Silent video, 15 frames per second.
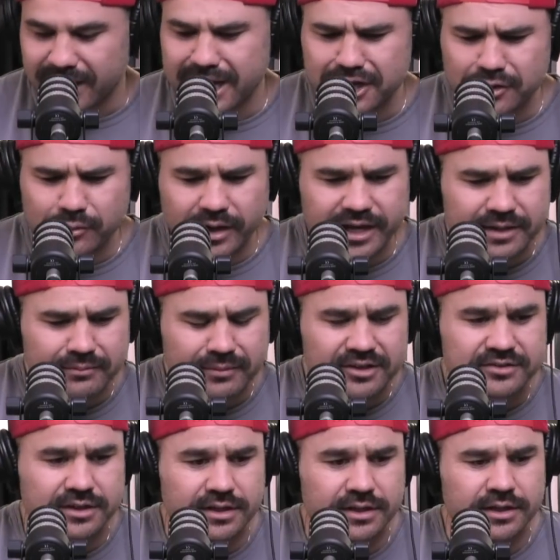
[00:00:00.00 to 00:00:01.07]
Anyway, he
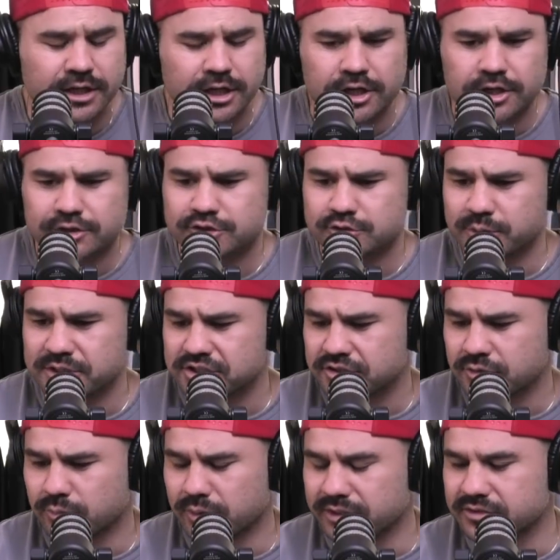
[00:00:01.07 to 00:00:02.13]
must have
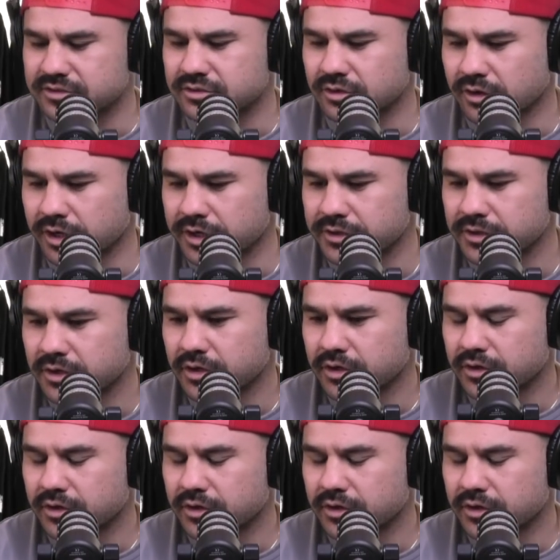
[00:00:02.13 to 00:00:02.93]
switched to one side.